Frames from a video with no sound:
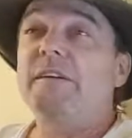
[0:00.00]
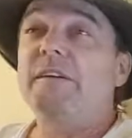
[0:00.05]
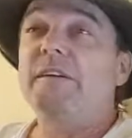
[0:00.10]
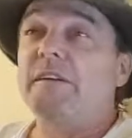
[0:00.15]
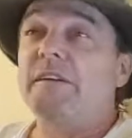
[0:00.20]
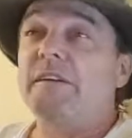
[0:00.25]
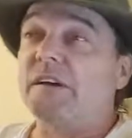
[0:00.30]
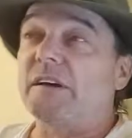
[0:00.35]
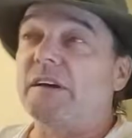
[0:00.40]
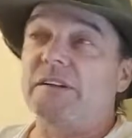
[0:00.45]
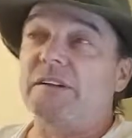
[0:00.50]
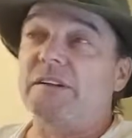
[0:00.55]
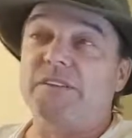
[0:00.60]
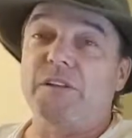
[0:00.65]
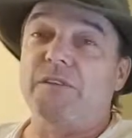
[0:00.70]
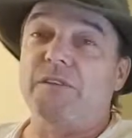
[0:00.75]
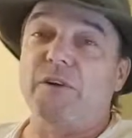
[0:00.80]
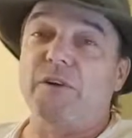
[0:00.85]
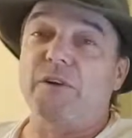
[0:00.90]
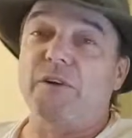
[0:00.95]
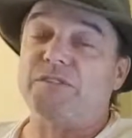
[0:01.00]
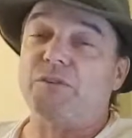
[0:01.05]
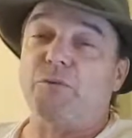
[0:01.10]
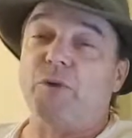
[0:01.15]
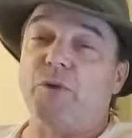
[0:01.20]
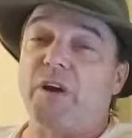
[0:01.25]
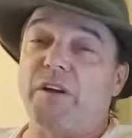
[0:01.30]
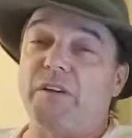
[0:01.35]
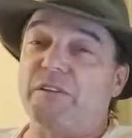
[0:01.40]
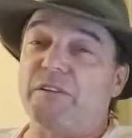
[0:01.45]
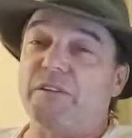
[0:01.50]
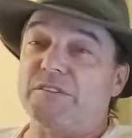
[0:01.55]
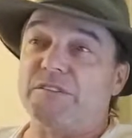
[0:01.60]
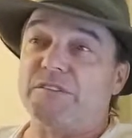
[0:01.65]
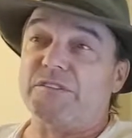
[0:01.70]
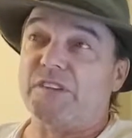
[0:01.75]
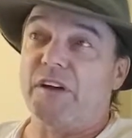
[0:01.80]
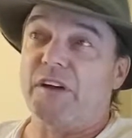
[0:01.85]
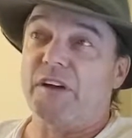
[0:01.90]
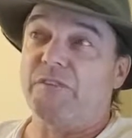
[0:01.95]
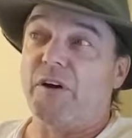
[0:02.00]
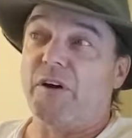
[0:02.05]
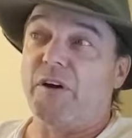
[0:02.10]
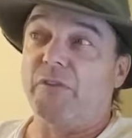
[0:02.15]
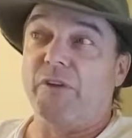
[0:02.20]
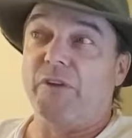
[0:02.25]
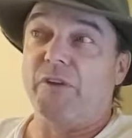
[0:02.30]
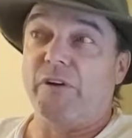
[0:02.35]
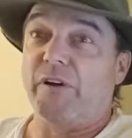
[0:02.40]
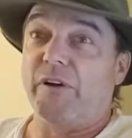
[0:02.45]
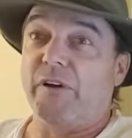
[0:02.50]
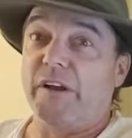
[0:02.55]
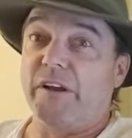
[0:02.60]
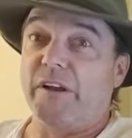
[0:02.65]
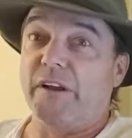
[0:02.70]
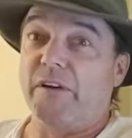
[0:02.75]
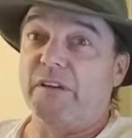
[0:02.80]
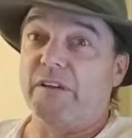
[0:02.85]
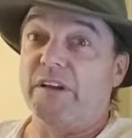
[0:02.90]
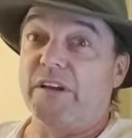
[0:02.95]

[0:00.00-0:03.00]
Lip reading: because there isn't regular stuff out there right now.